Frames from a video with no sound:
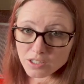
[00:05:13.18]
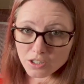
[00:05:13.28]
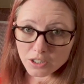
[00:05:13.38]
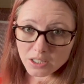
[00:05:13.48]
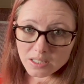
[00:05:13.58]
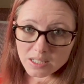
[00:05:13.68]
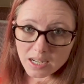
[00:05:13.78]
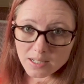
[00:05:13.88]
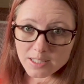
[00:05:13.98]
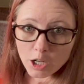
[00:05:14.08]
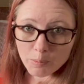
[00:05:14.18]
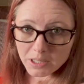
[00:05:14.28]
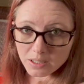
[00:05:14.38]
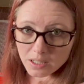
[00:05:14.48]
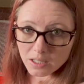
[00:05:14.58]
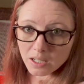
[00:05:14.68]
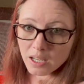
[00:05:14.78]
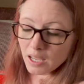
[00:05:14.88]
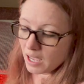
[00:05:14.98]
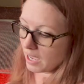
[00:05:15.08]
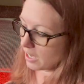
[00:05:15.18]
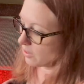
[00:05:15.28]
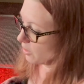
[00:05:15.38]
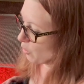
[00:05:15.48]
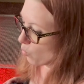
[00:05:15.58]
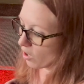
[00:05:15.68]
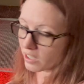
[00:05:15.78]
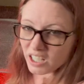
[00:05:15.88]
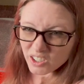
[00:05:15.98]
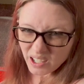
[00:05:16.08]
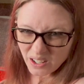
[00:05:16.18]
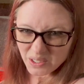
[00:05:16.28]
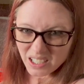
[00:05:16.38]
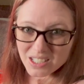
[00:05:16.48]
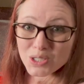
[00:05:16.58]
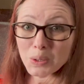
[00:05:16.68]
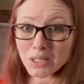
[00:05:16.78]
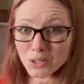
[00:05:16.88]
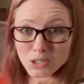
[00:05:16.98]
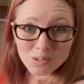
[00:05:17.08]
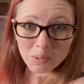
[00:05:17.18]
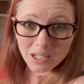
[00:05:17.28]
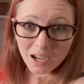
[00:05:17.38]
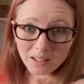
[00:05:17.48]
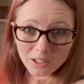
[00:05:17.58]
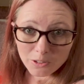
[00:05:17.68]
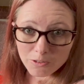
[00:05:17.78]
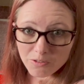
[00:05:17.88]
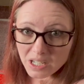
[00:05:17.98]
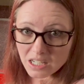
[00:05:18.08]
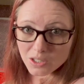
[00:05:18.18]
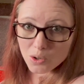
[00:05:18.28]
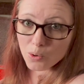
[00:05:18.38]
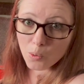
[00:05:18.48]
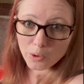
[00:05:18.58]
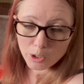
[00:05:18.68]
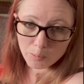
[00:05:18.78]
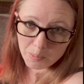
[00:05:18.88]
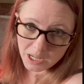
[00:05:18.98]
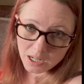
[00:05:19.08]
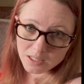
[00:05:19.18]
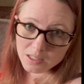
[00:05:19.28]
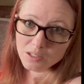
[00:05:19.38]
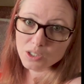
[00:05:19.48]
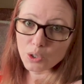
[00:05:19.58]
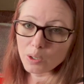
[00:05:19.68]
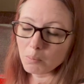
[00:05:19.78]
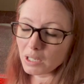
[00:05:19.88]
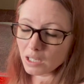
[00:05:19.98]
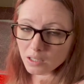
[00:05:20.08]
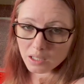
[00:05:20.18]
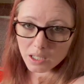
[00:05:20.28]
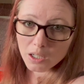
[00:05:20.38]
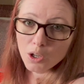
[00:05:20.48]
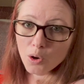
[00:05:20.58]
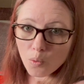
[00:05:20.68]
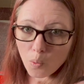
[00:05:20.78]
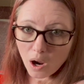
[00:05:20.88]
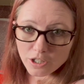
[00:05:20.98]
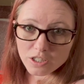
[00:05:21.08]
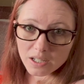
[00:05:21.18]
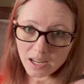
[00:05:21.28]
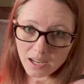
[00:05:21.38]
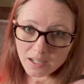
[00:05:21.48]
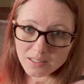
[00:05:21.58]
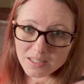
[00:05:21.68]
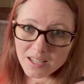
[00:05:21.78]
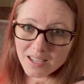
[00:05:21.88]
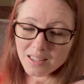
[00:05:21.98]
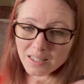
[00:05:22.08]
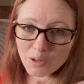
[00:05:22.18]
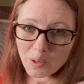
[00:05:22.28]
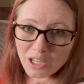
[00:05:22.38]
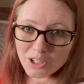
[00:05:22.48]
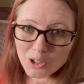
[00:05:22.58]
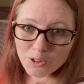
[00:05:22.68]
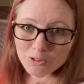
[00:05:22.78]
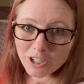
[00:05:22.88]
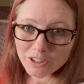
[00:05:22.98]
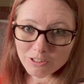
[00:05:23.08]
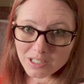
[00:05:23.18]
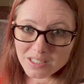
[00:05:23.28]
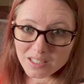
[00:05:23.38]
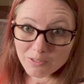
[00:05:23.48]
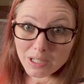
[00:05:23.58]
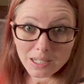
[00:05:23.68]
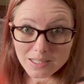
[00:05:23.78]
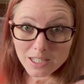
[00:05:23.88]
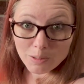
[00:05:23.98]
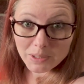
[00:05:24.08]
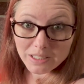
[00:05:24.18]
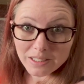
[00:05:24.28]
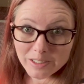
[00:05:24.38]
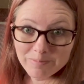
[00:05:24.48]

could contain salmonella and they're walking around in it, so it could also be on their feet or their beaks. So immediately wash your hands, that way you don't run the risk of getting salmonella.